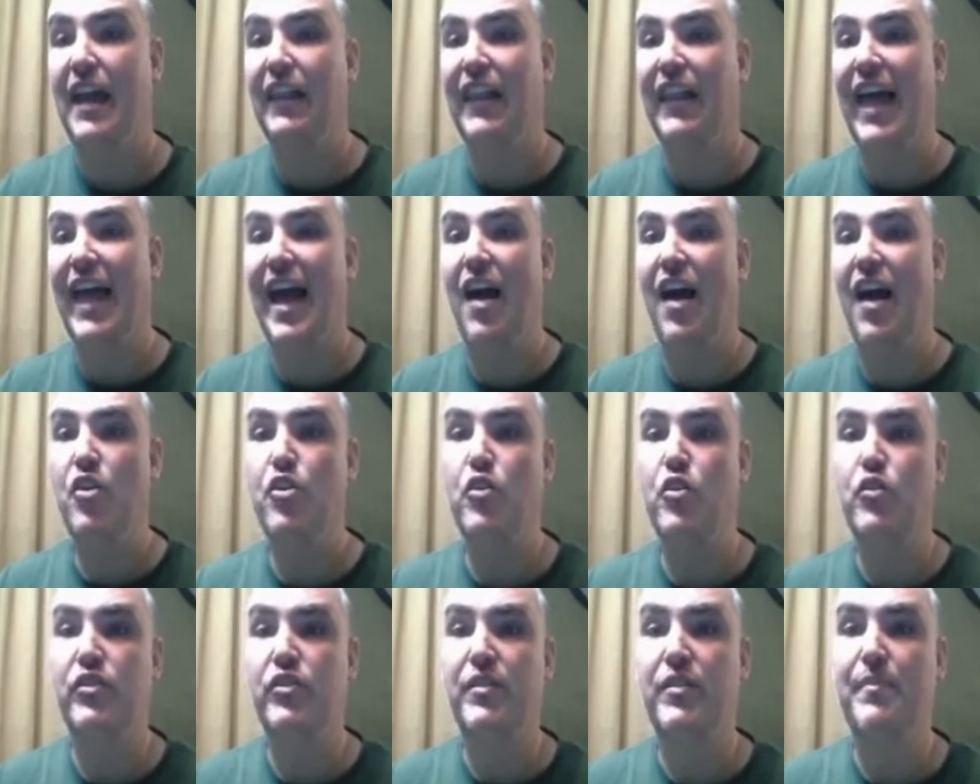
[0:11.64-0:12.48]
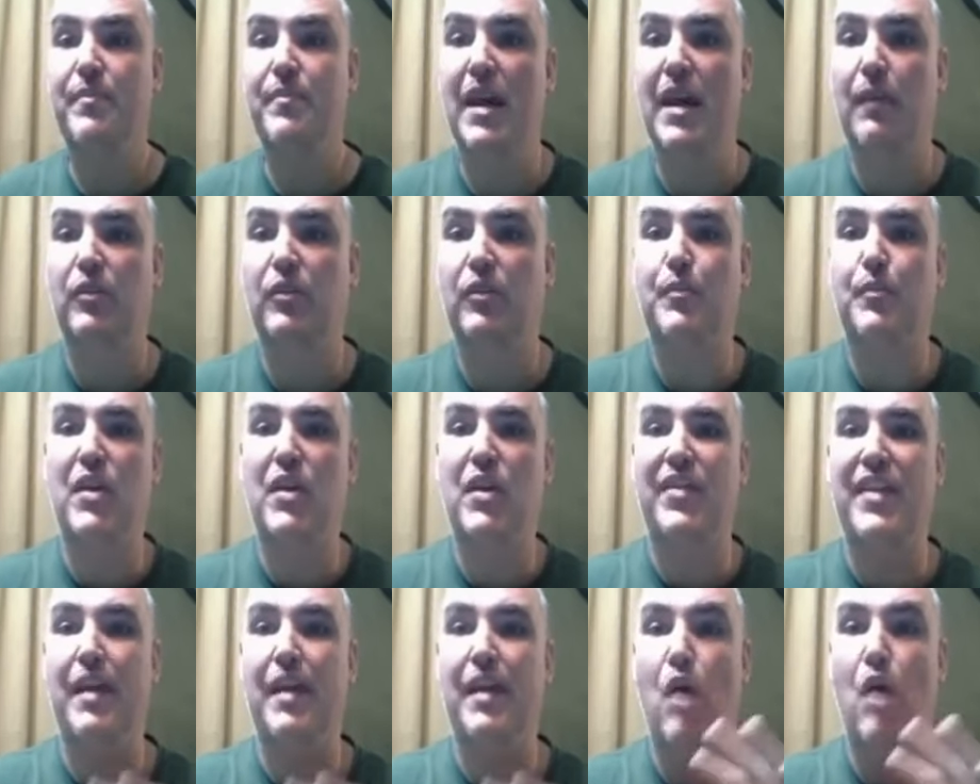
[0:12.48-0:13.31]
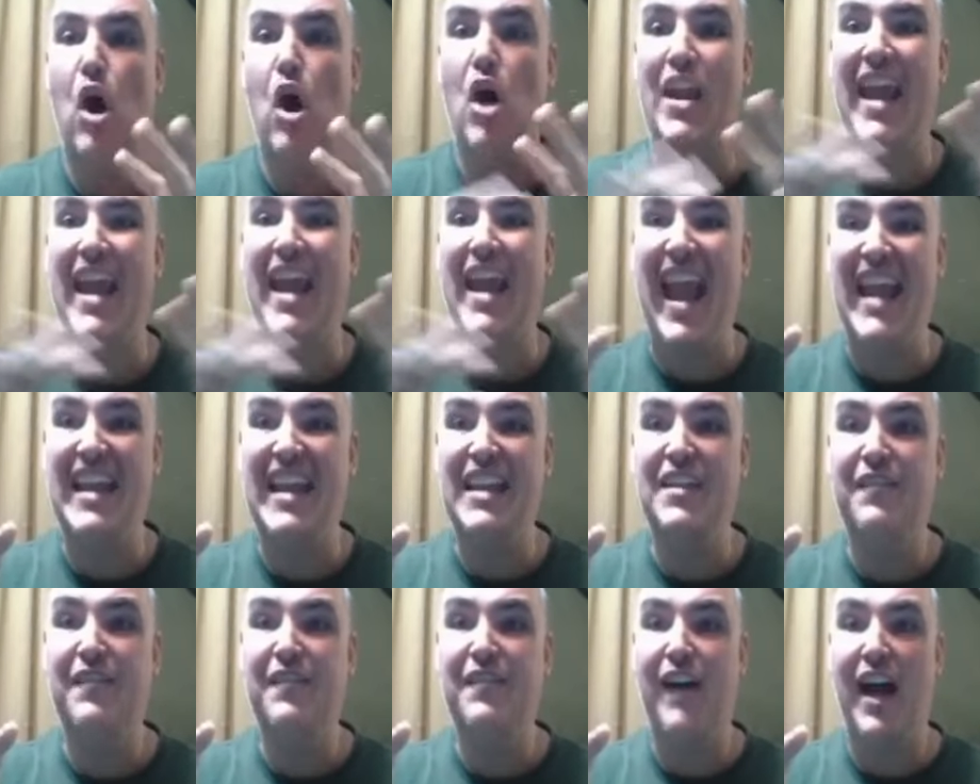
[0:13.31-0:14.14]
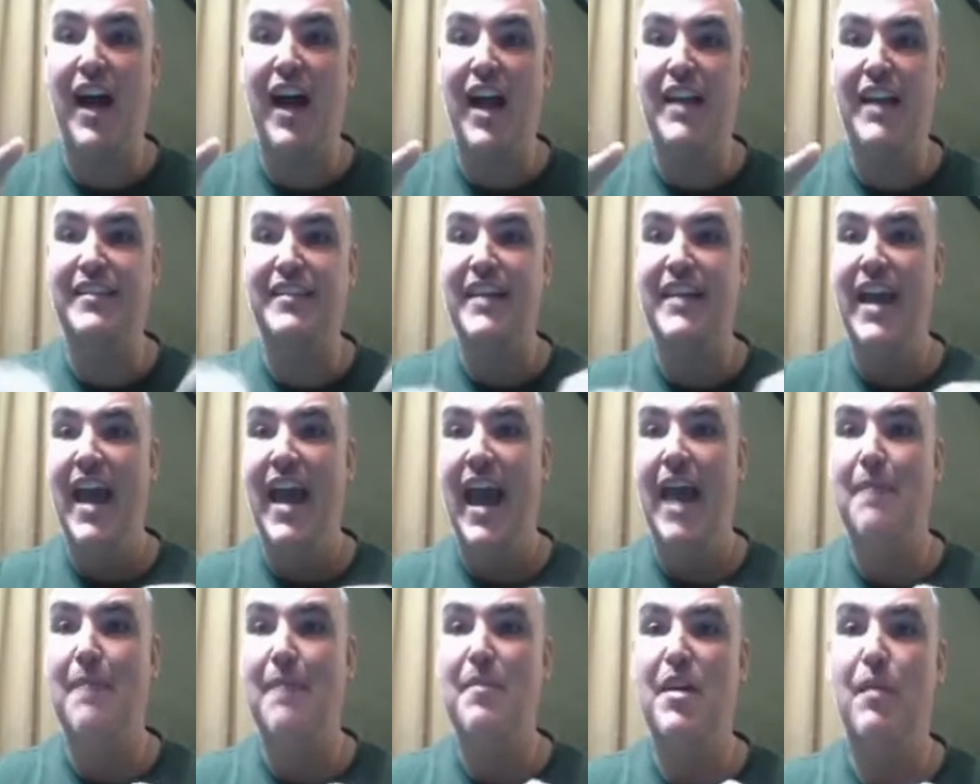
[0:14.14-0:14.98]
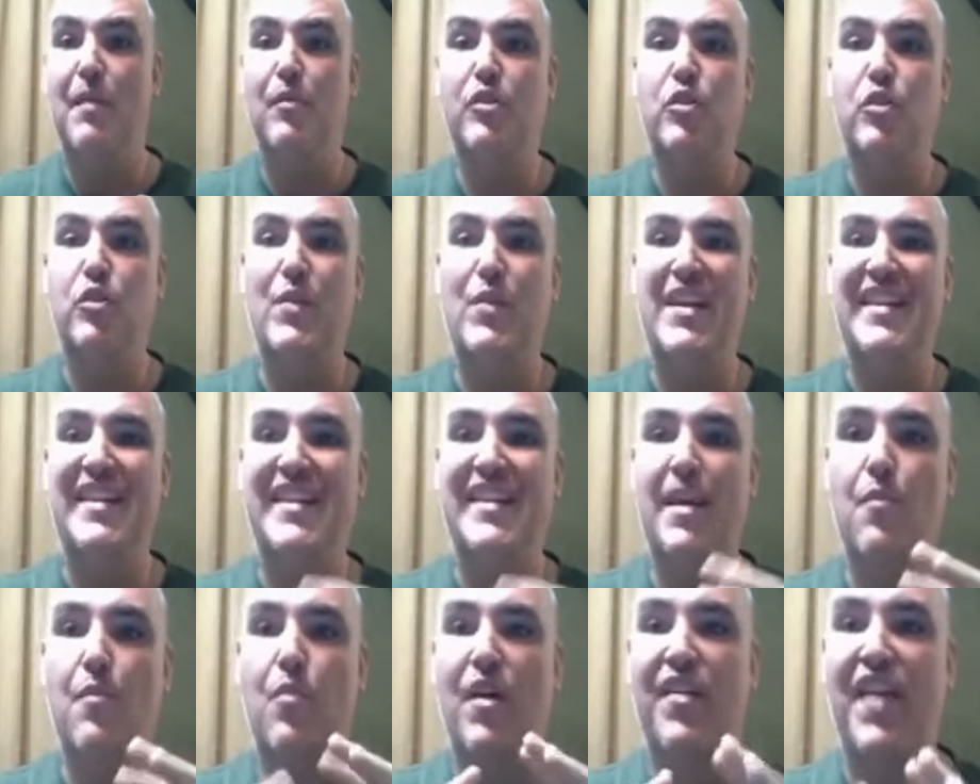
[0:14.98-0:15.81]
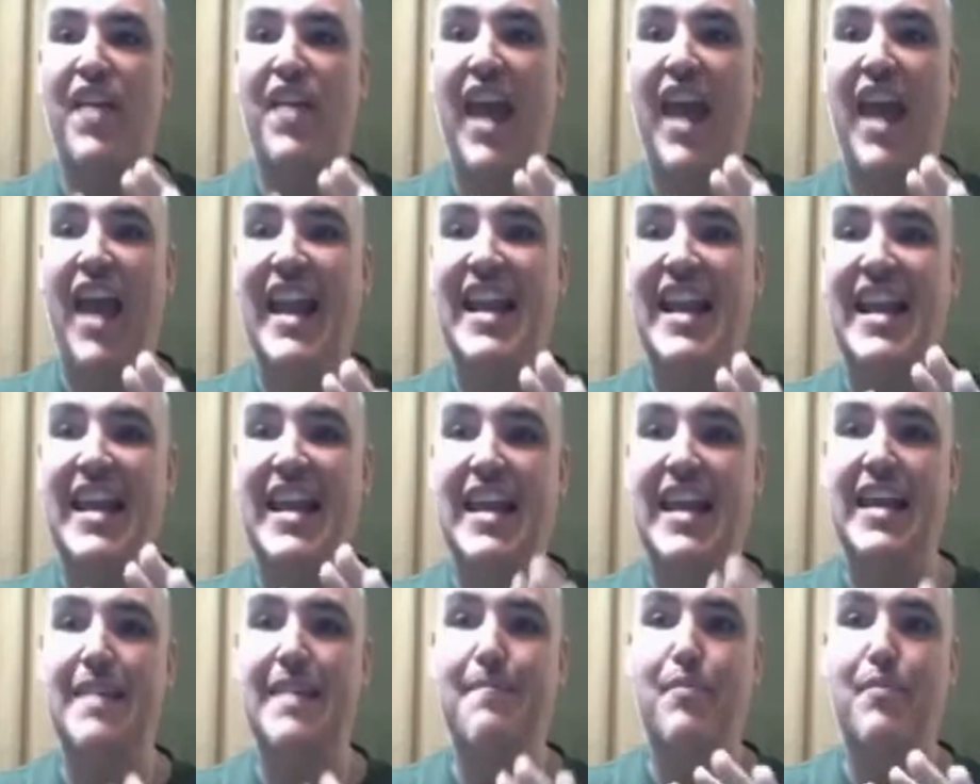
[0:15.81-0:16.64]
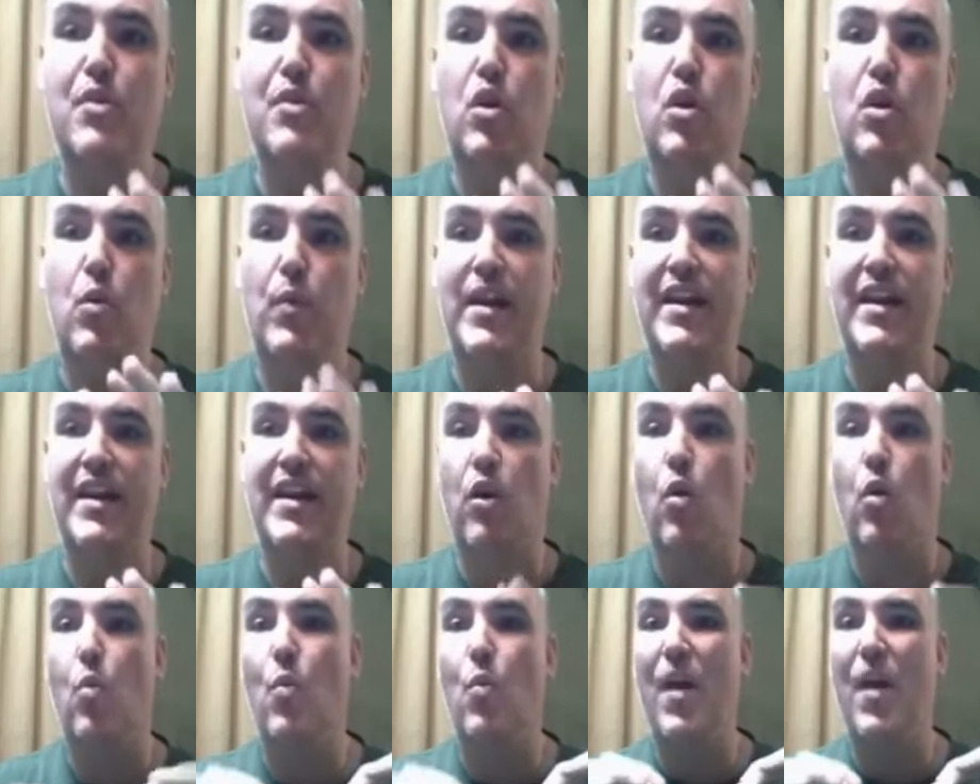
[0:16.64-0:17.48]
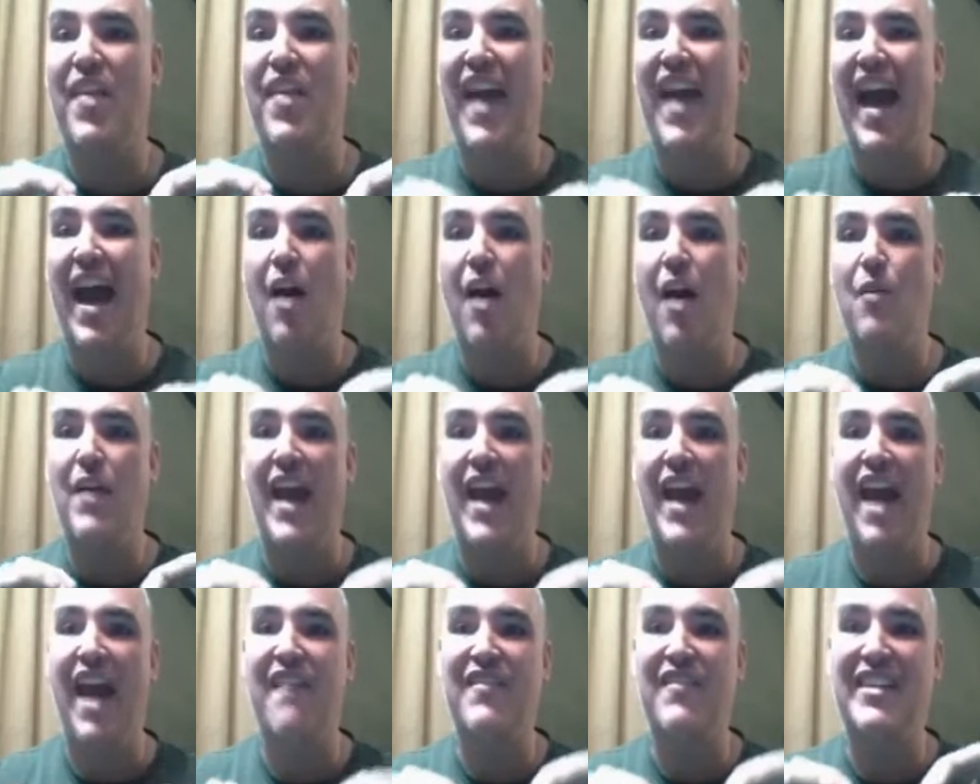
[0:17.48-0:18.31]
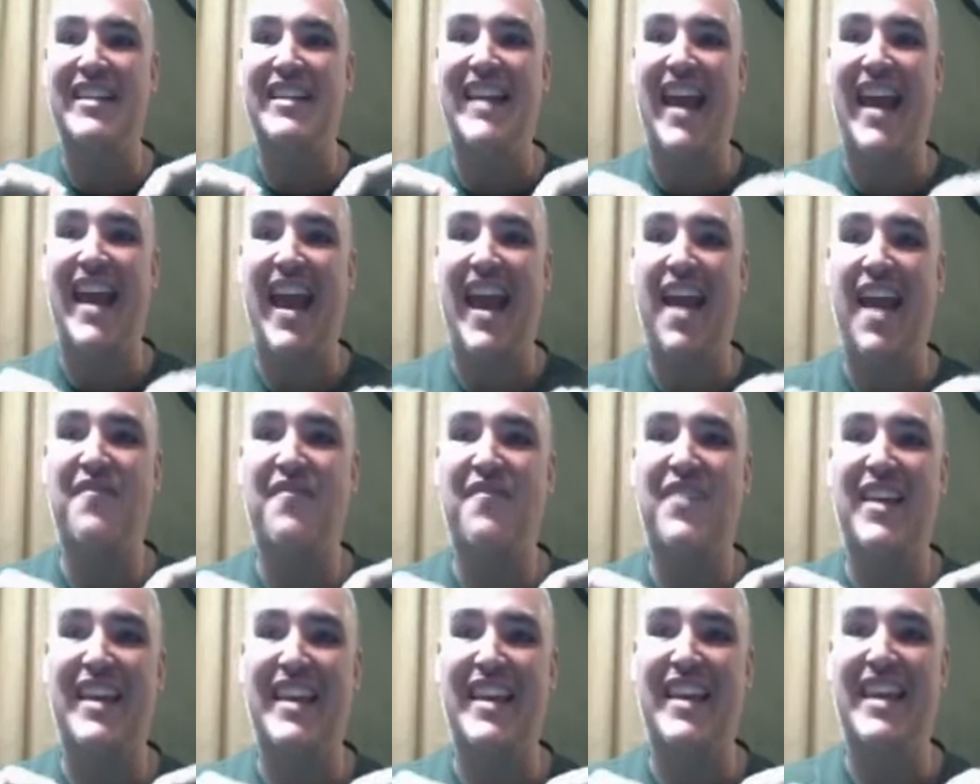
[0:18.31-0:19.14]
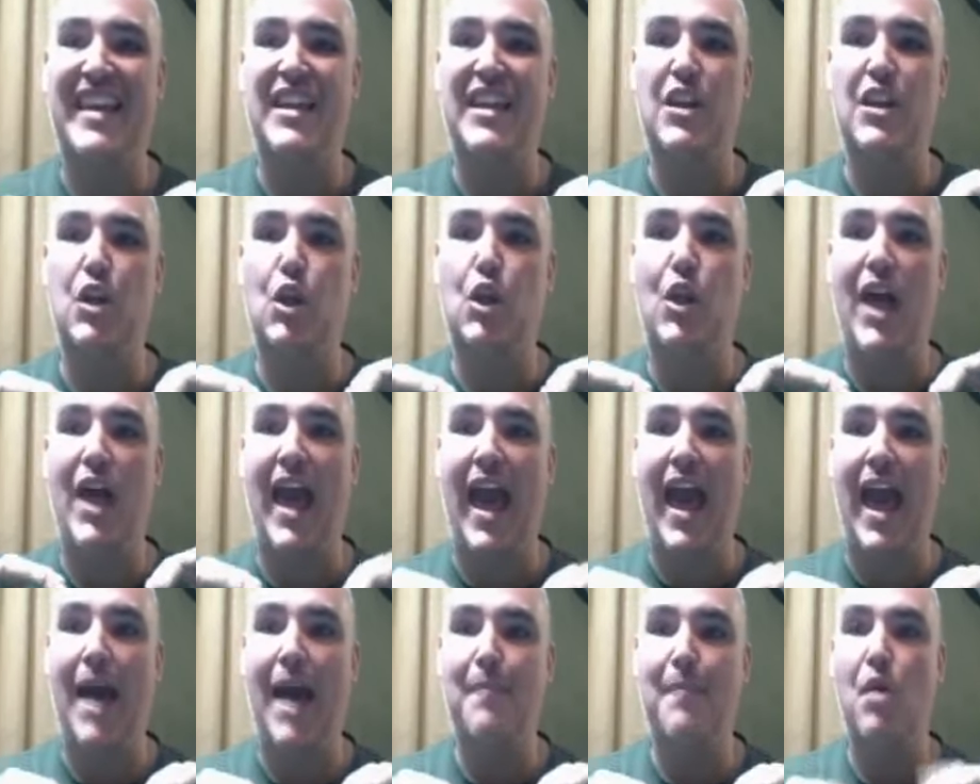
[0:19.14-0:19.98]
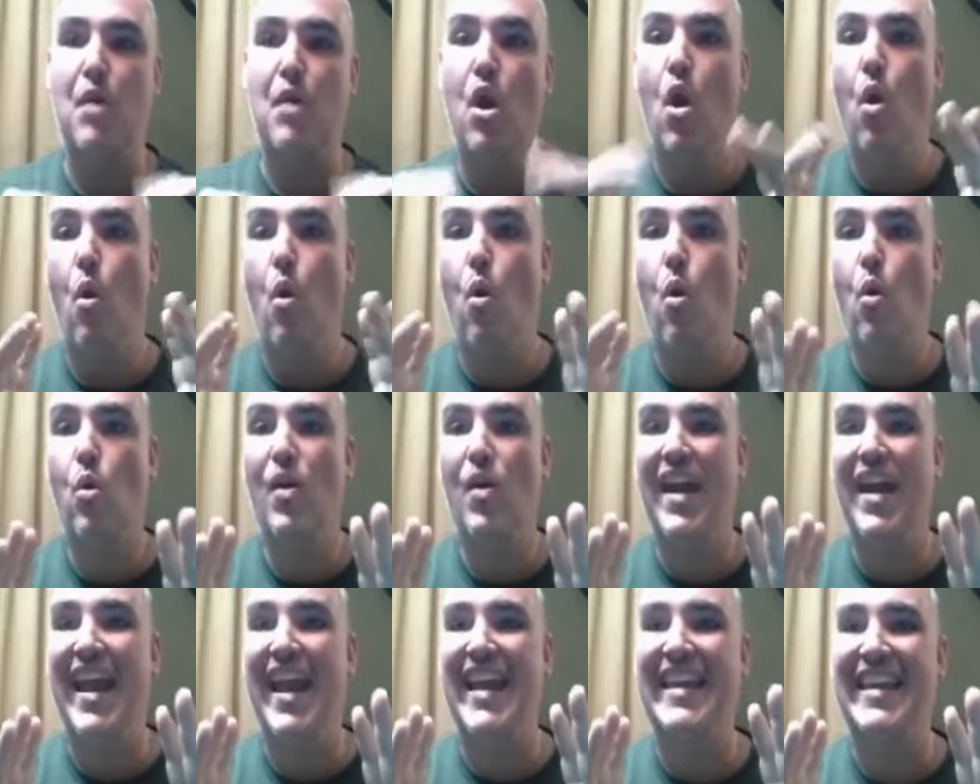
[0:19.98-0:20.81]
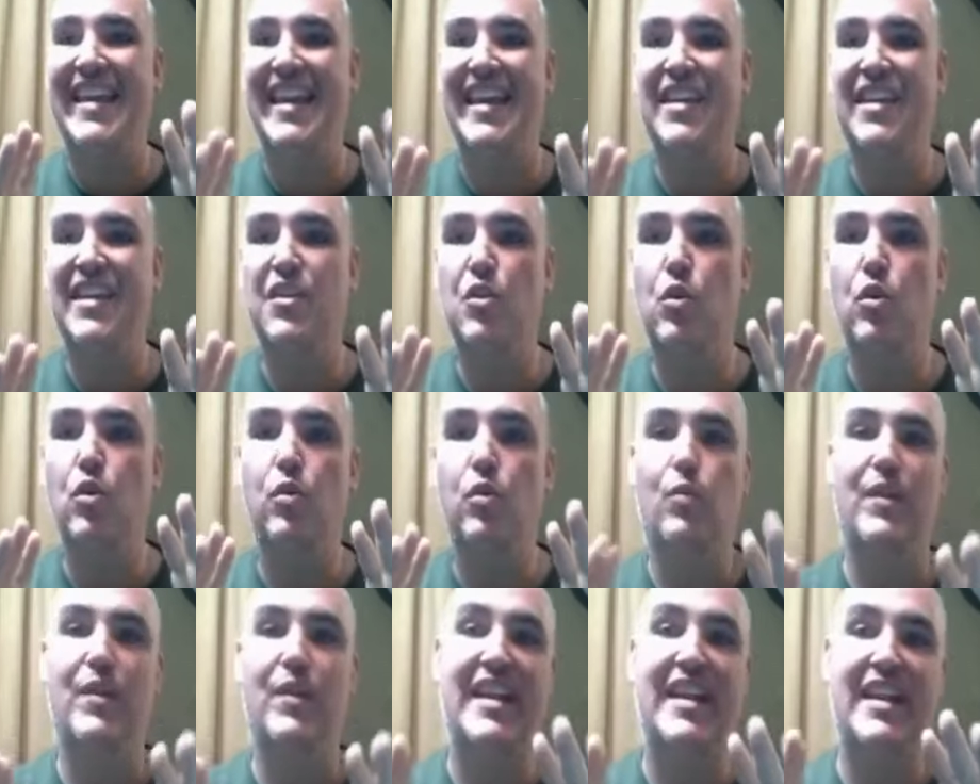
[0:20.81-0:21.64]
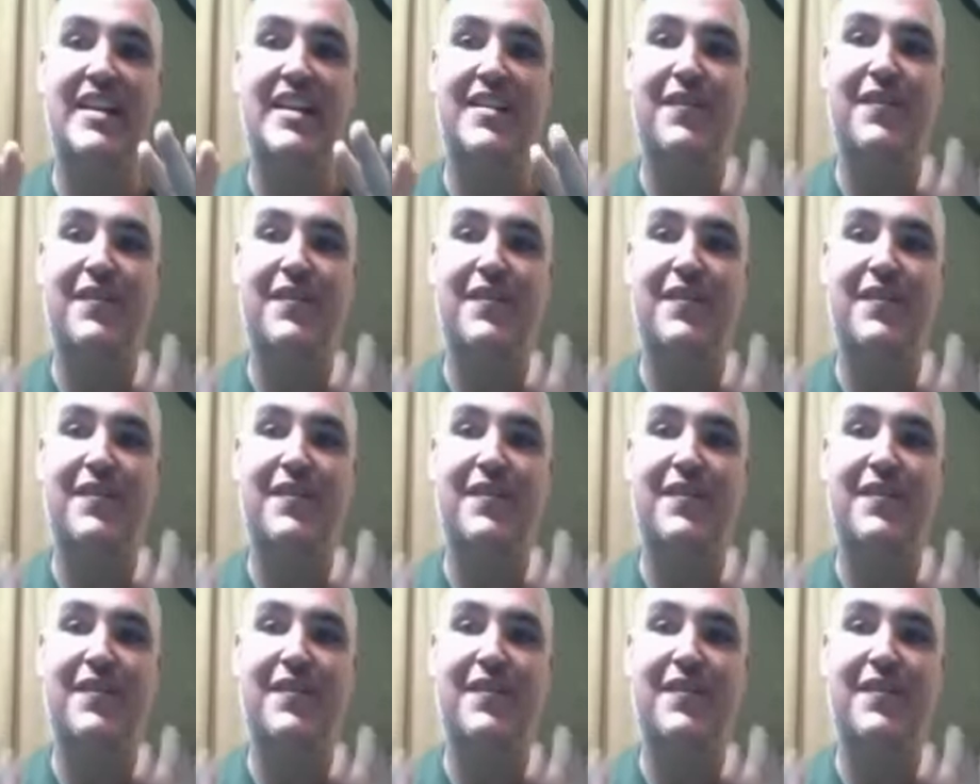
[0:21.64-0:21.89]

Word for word: allow you to be able to put them on any device and be able to read them with any ebook reader without having to have the Kindle app or a Kindle reading